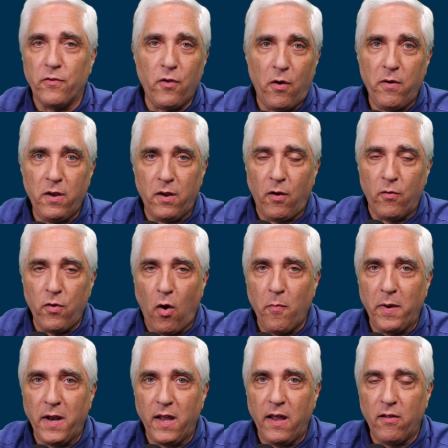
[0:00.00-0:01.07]
No, you know,
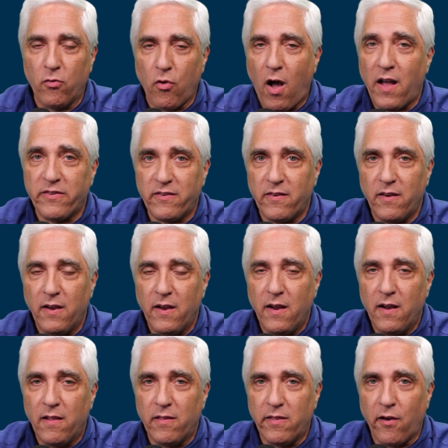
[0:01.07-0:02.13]
nobody lost
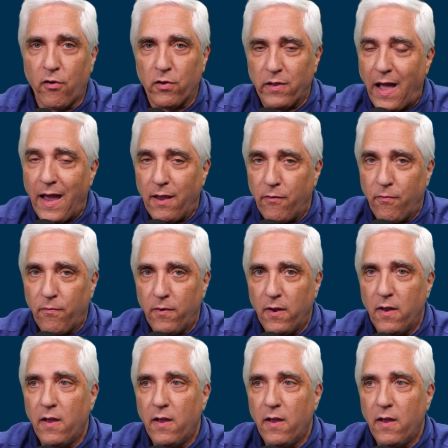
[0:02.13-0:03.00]
their life,